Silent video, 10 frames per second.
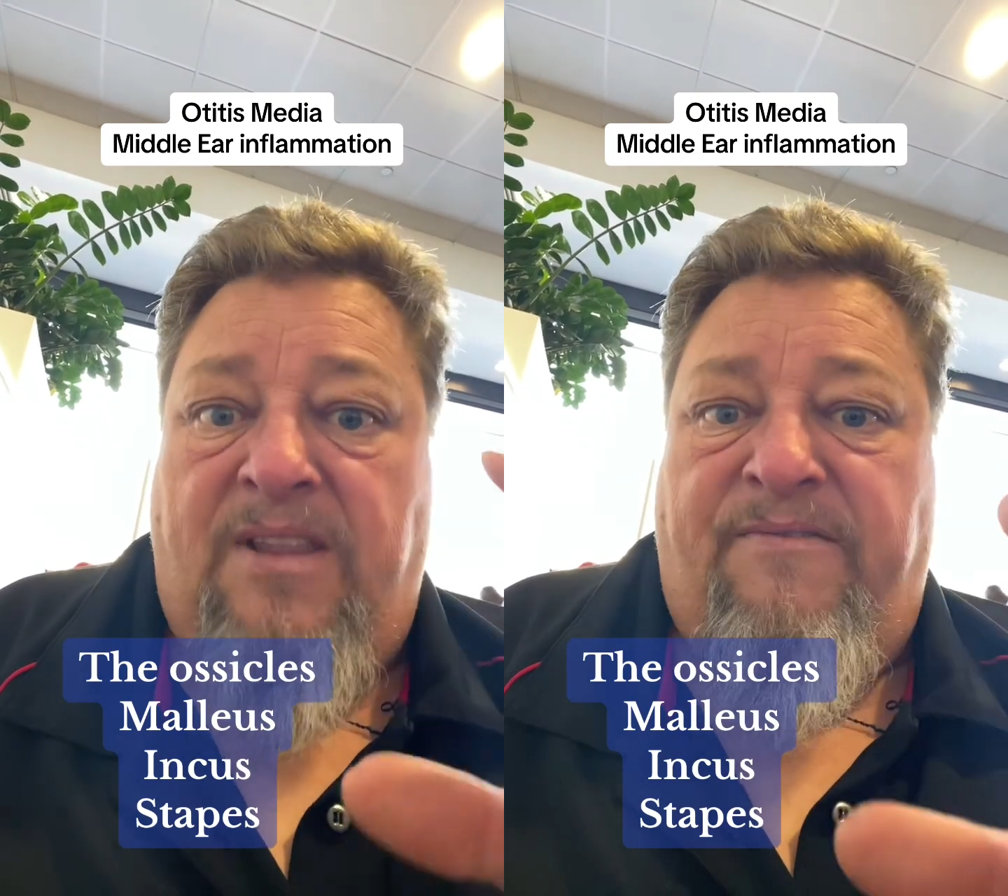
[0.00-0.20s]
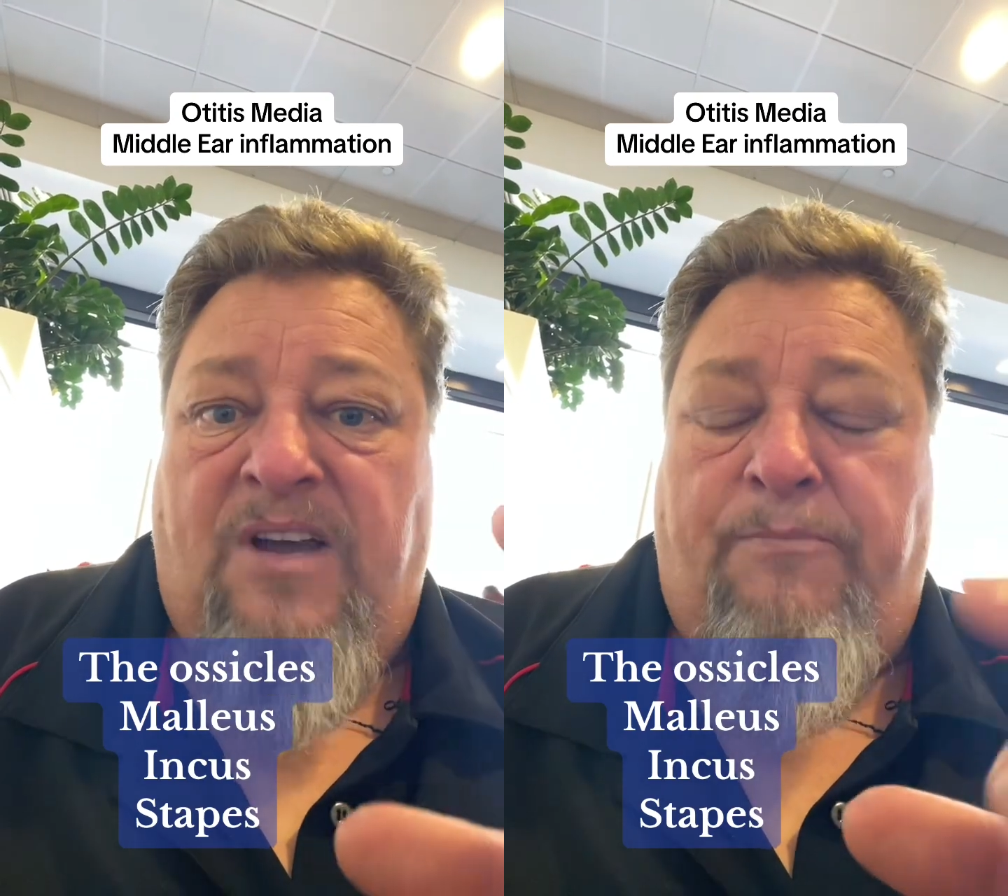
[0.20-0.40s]

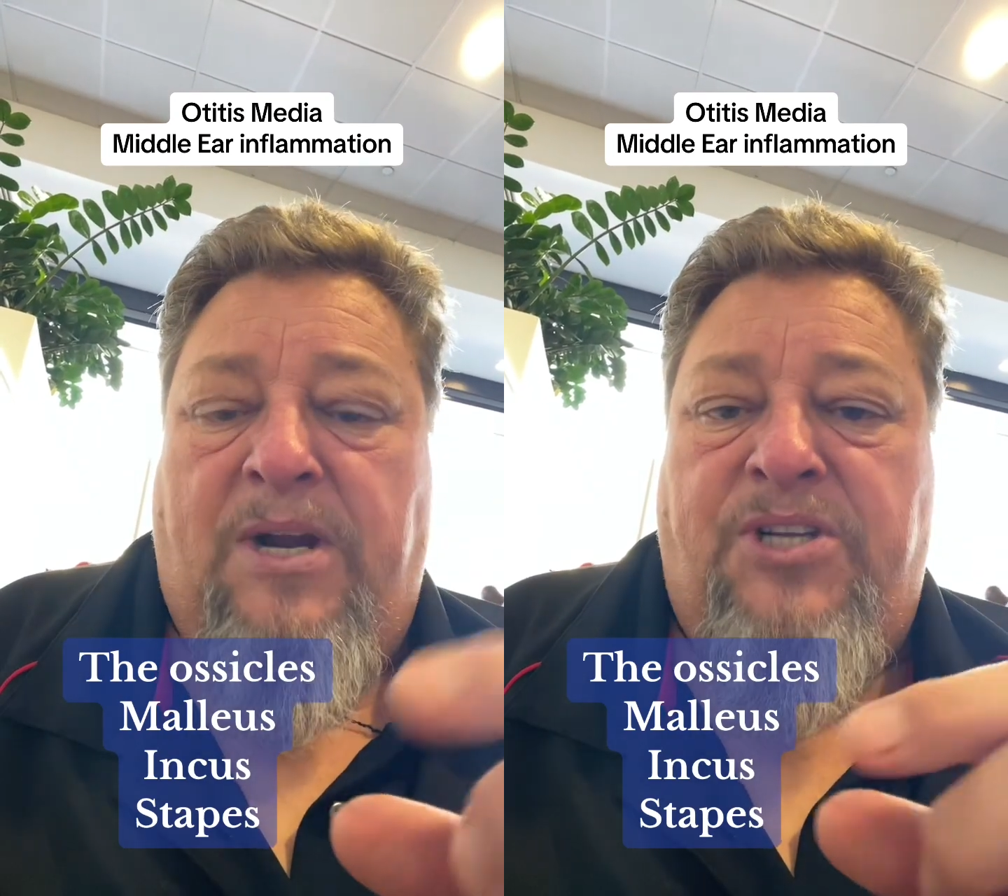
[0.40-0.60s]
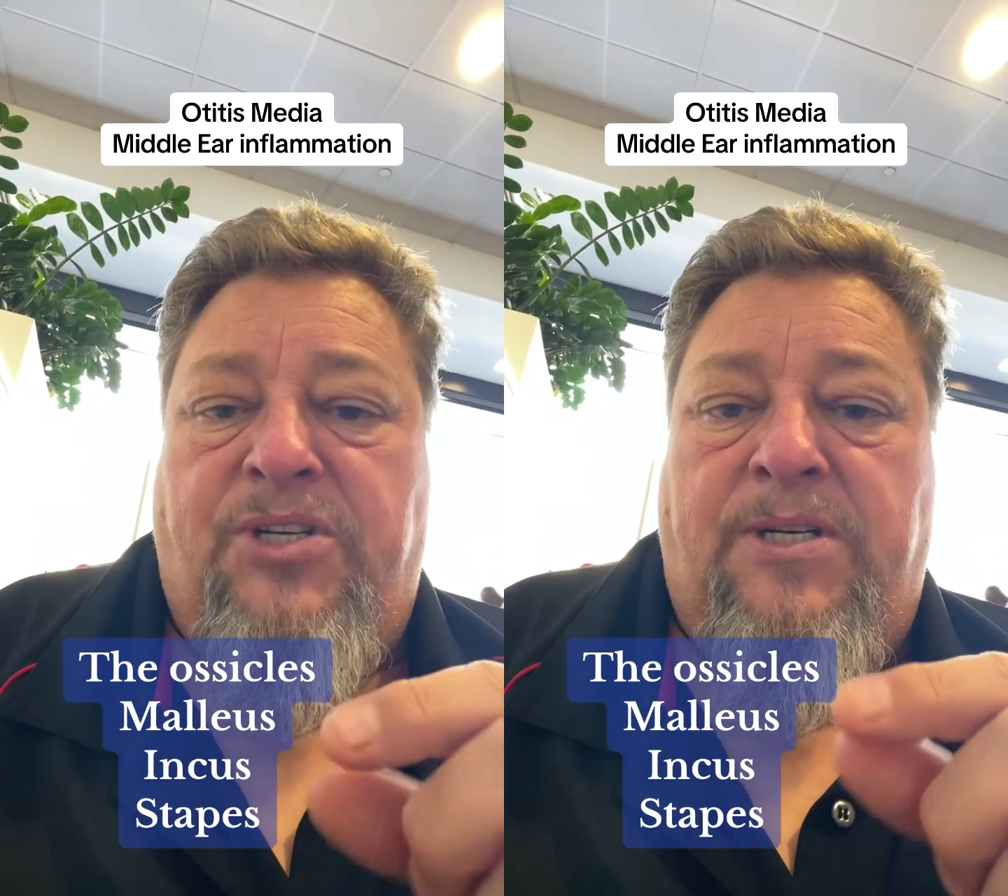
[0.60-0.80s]
the
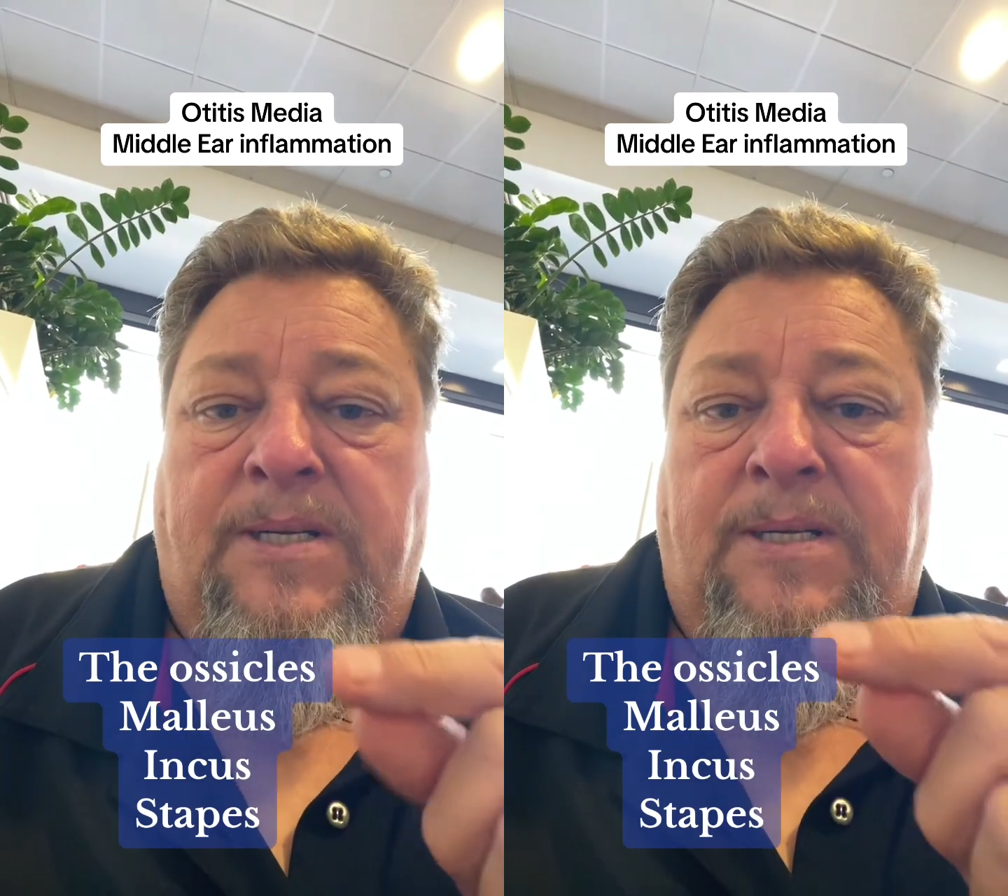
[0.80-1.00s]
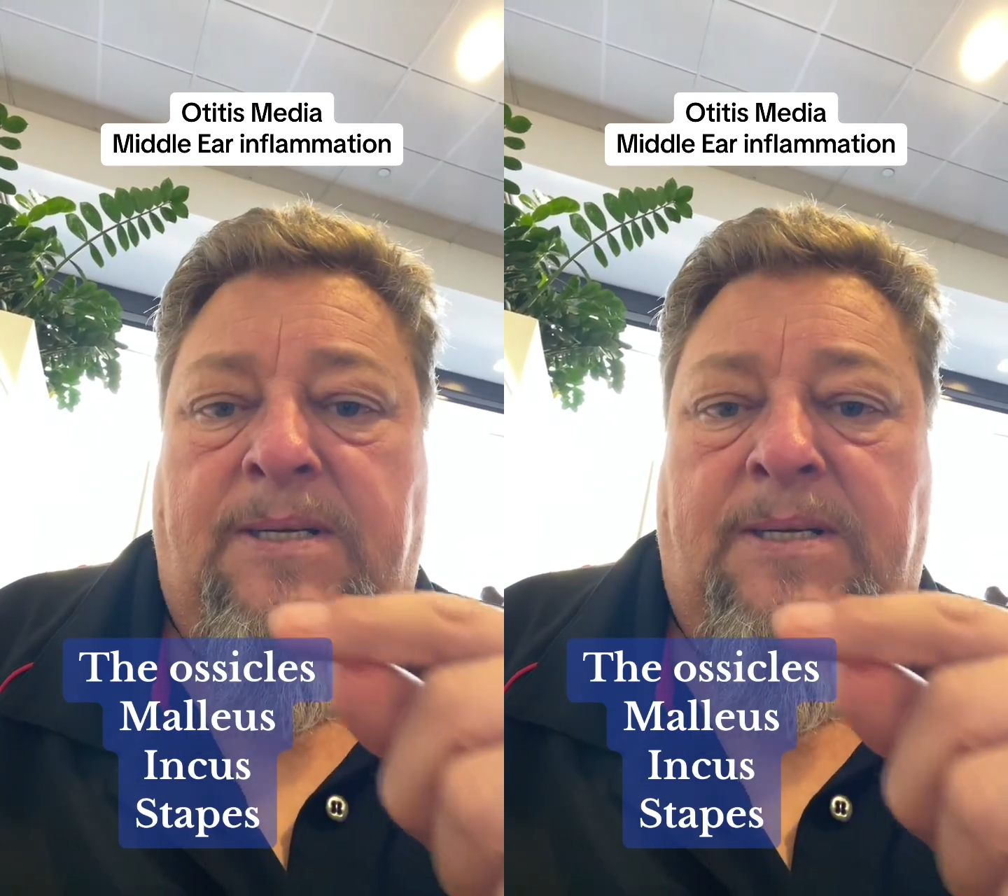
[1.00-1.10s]
vibration.